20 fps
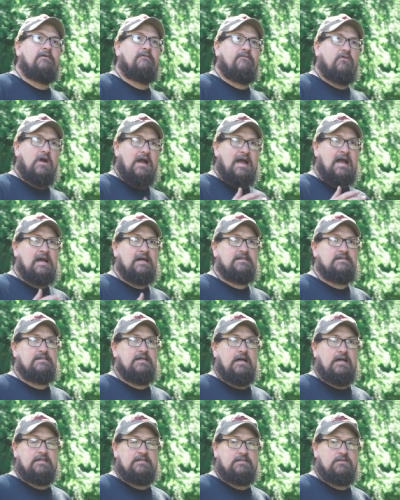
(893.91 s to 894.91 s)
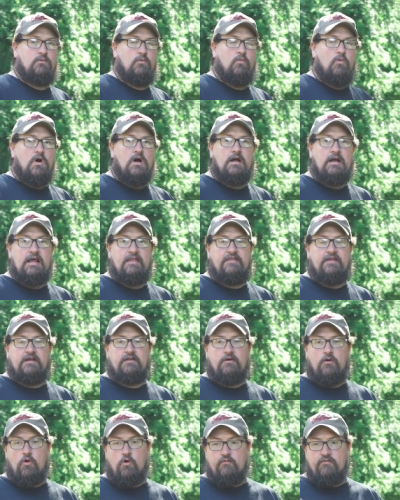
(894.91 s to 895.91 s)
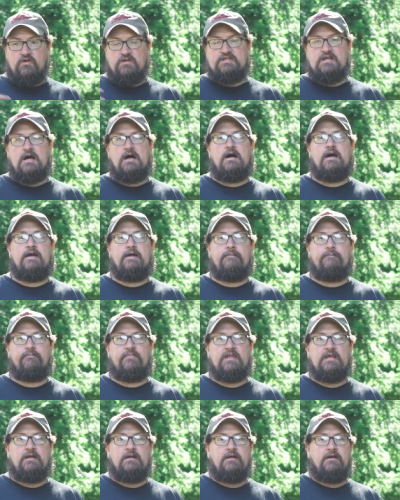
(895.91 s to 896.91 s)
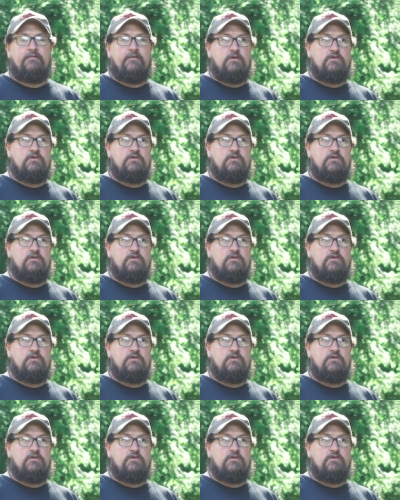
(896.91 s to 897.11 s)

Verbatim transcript: for access, one, I think over time,